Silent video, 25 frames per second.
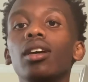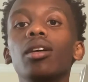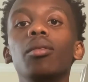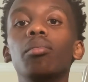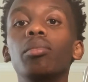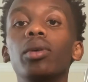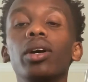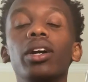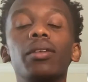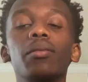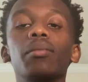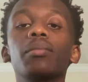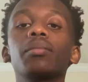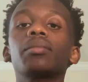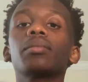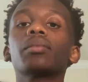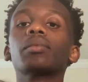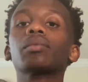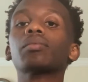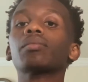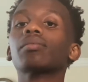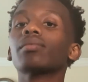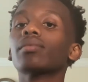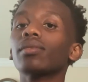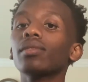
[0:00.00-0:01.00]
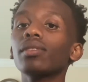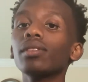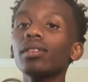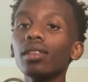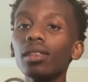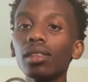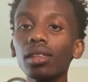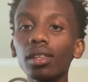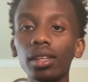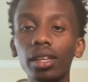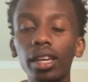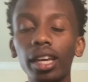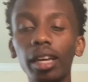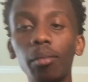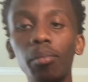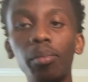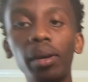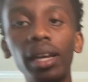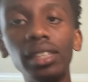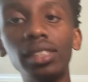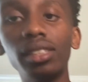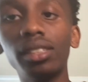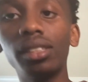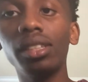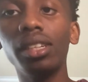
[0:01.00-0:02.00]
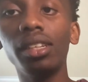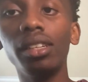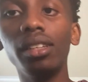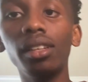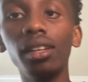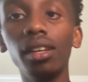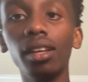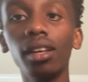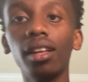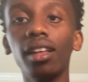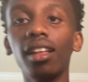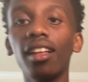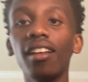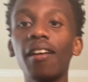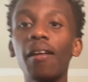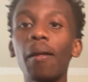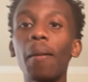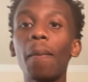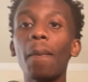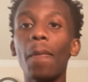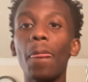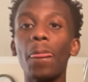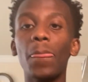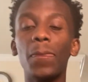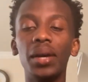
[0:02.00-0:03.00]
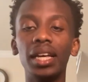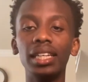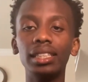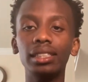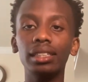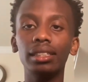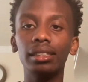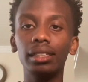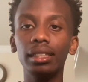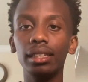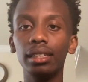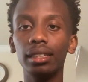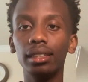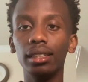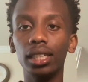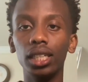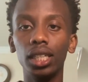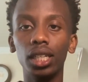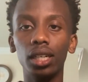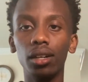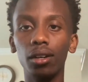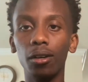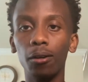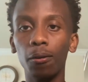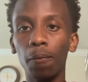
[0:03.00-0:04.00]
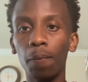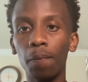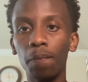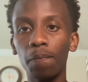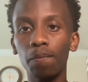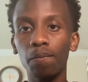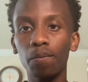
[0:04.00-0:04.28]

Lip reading: But yeah, basically the